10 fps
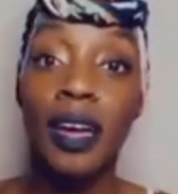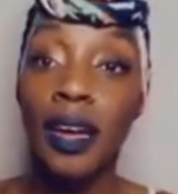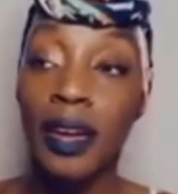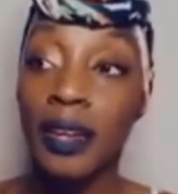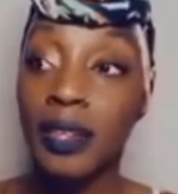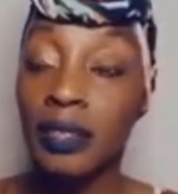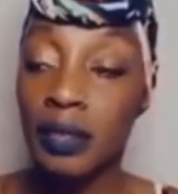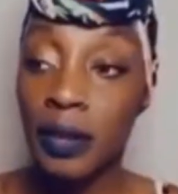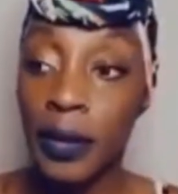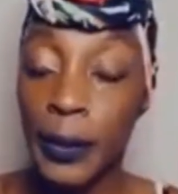And
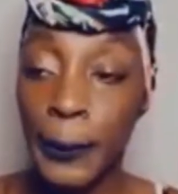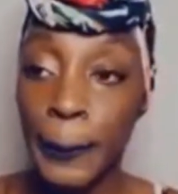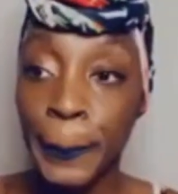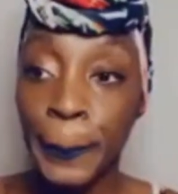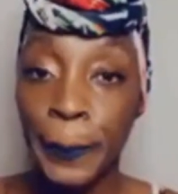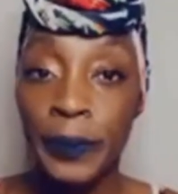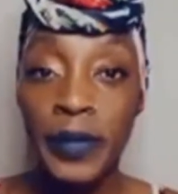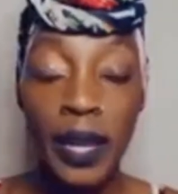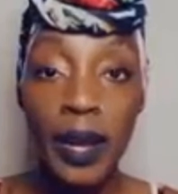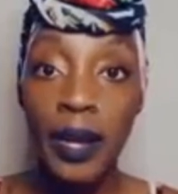um,
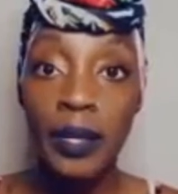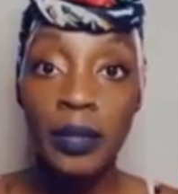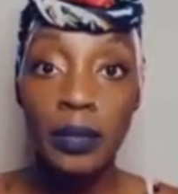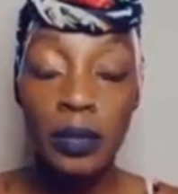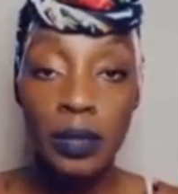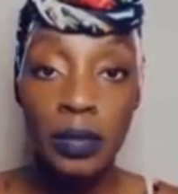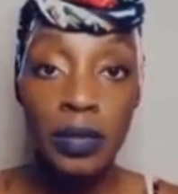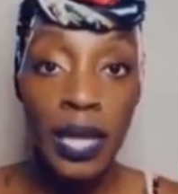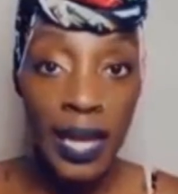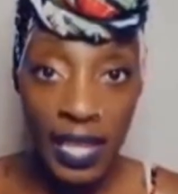yeah,
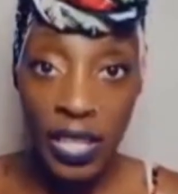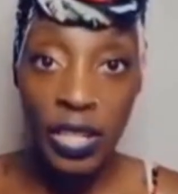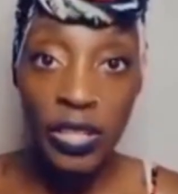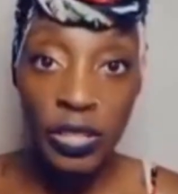take